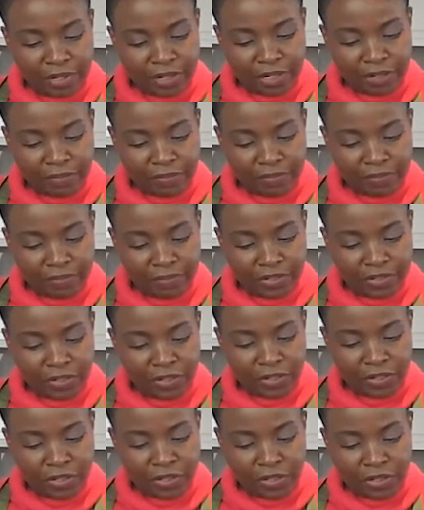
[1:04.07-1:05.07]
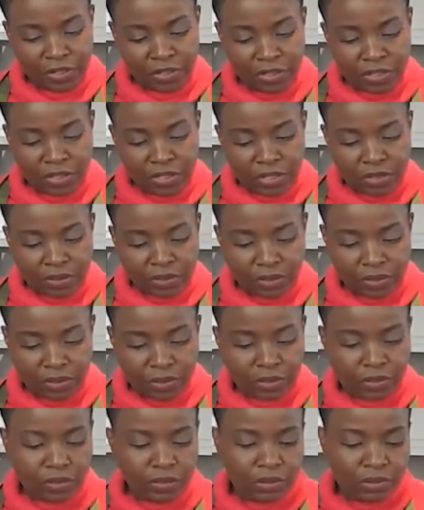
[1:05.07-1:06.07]
knife.
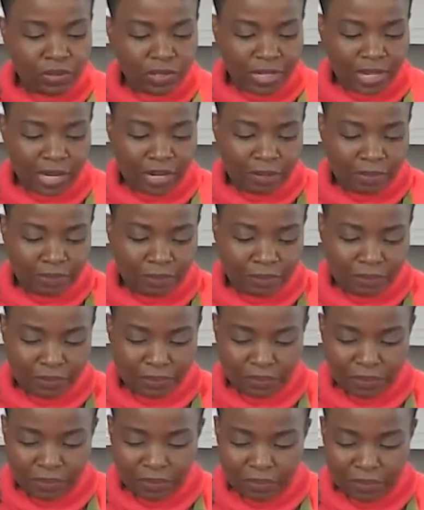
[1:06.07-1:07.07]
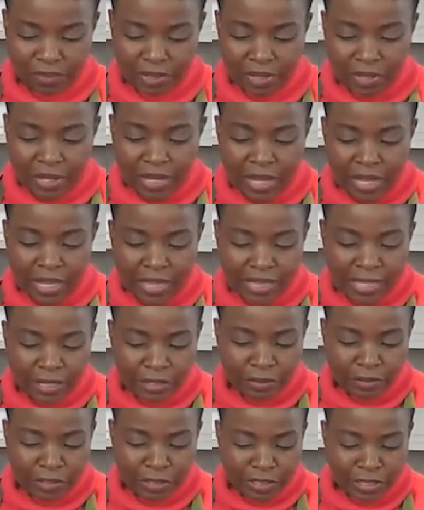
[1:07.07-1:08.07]
Score down, and
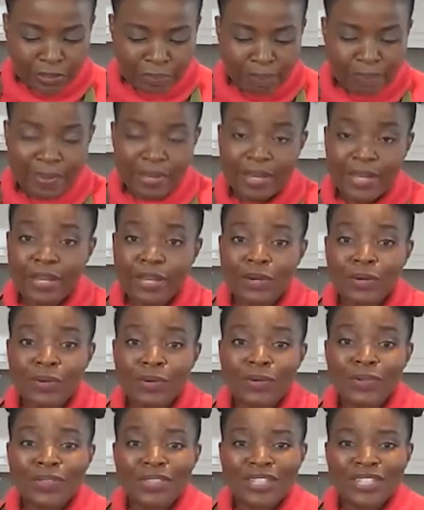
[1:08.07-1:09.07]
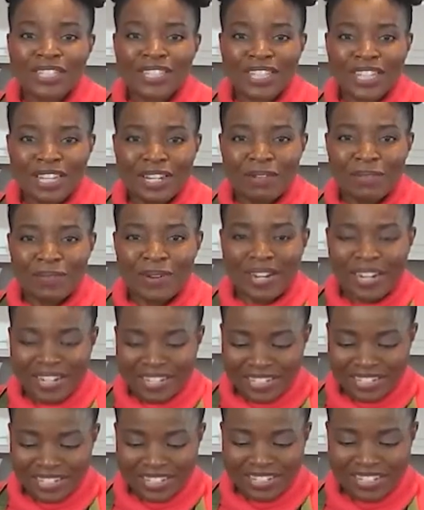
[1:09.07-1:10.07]
then you just peel the skin
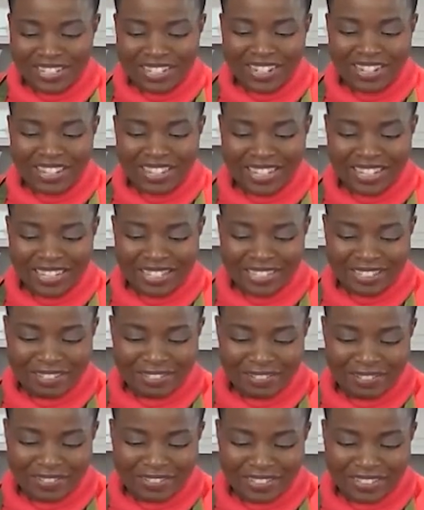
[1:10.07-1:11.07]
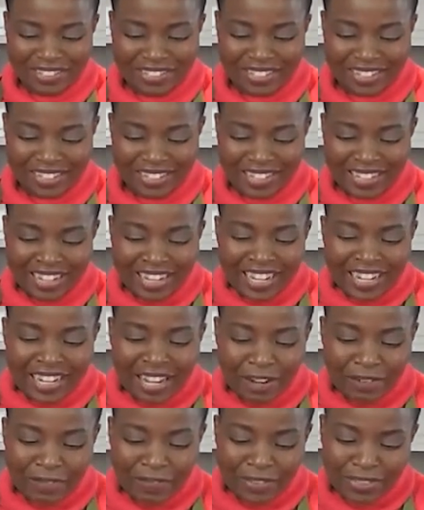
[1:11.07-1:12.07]
away, just like this.
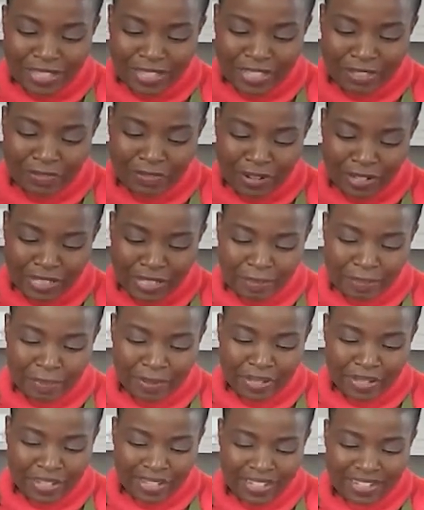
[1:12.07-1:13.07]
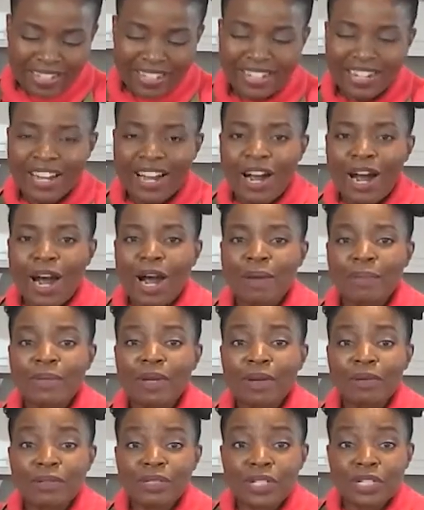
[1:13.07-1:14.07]
Now for this recipe, I'm
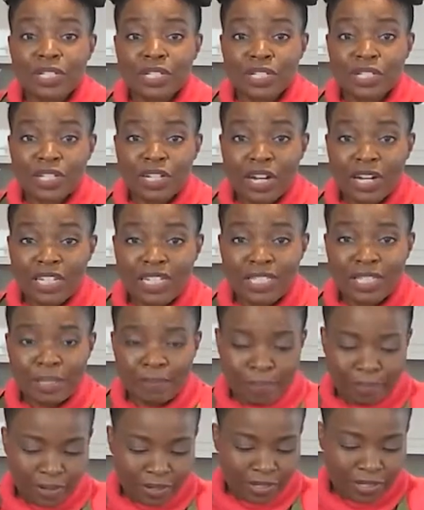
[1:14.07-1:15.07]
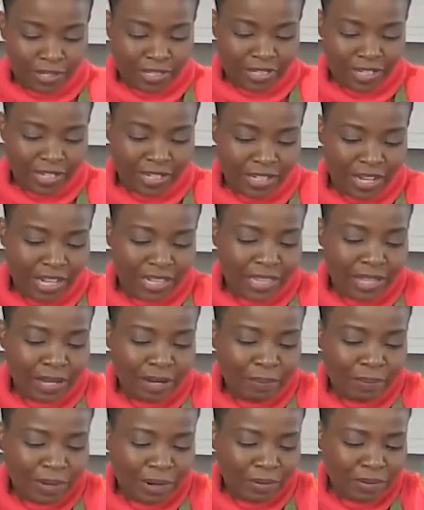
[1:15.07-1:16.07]
going to dice the plantain and then
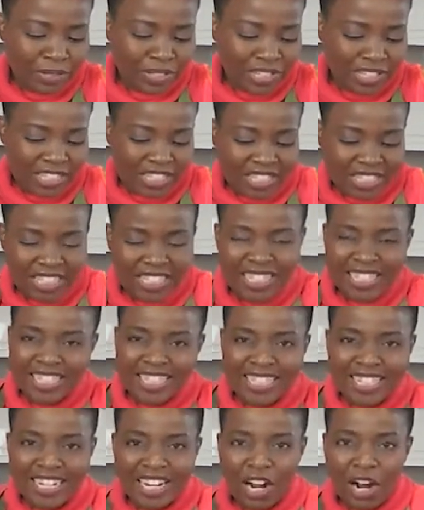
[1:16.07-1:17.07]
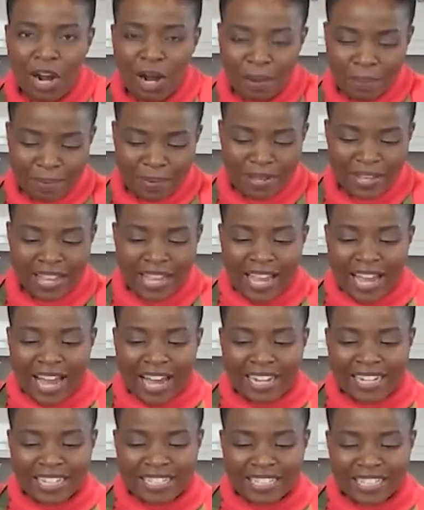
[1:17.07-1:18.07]
I'm going to season it up.
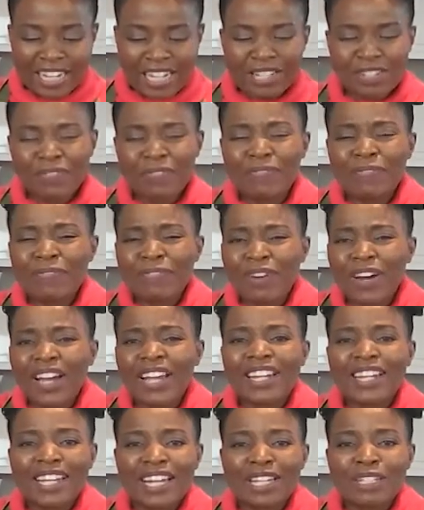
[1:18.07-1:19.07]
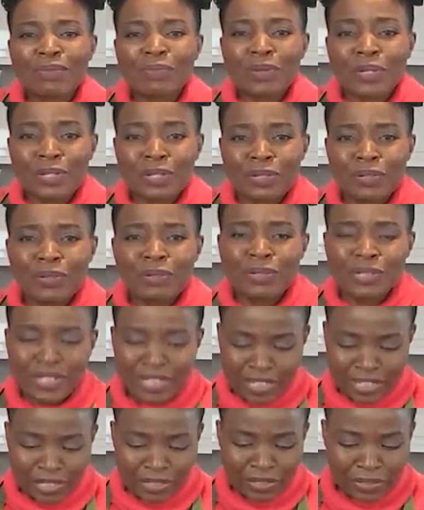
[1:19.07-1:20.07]
And instead of frying it as we
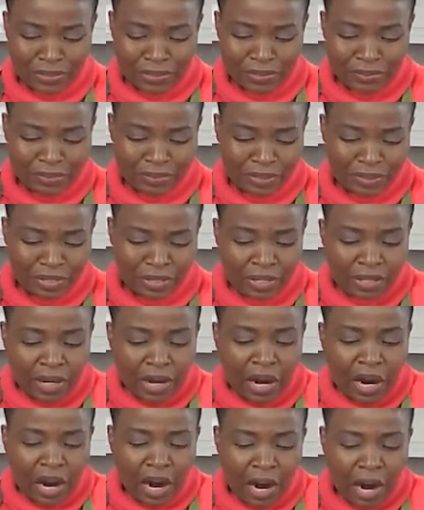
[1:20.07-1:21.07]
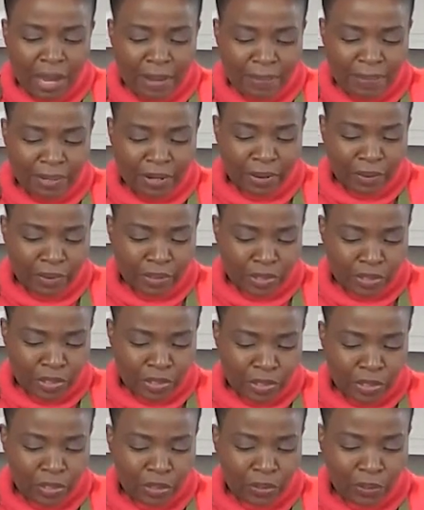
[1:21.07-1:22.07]
usually do, I'm going
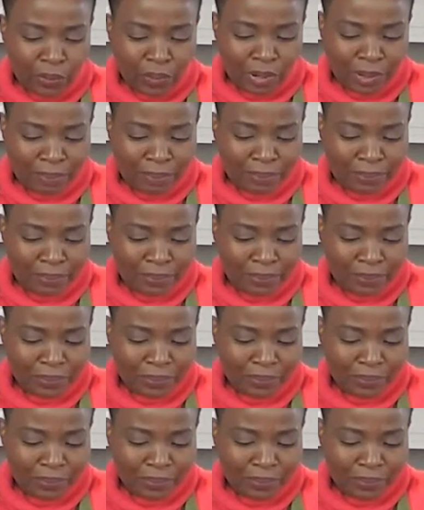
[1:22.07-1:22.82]
to